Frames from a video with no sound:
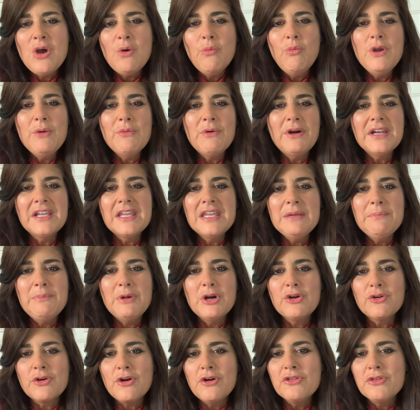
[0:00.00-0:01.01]
We want to keep a
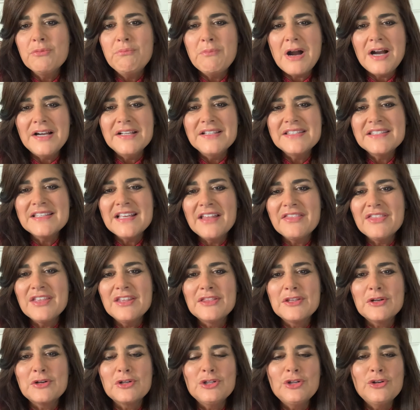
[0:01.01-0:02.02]
growth mindset
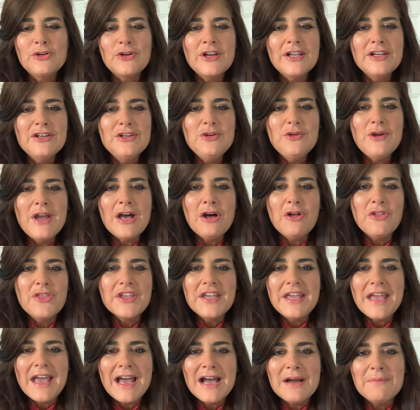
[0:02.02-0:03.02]
that they're learning new
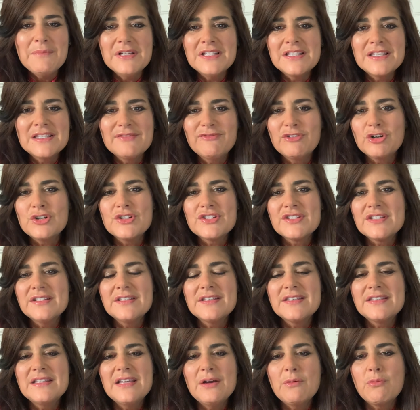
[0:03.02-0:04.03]
healthy habits
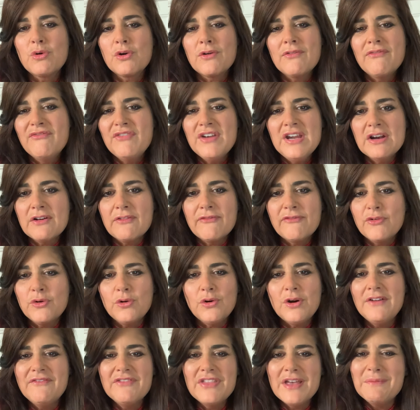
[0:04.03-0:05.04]
versus that we're
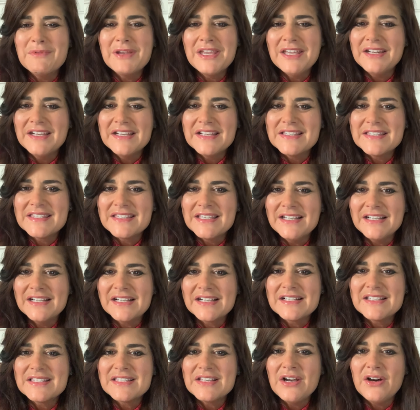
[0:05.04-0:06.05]
fearful of them getting
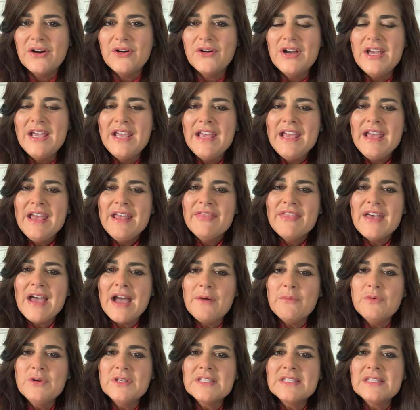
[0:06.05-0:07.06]
sick. So
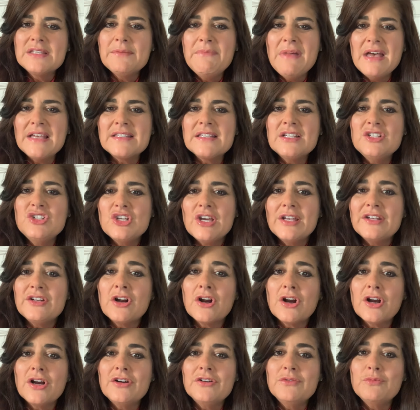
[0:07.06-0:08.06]
that was the message at
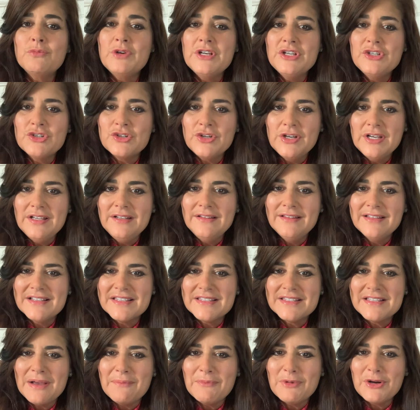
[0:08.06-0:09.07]
our retreat this
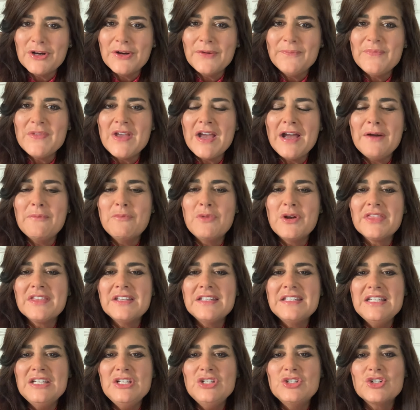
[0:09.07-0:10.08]
summer with the
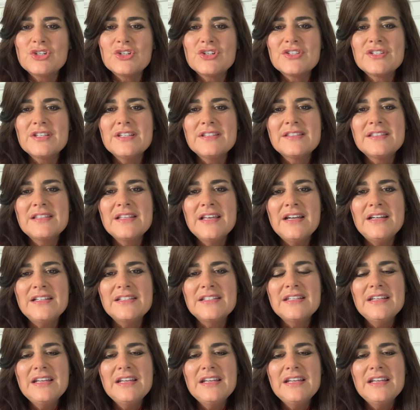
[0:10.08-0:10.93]
teachers, is that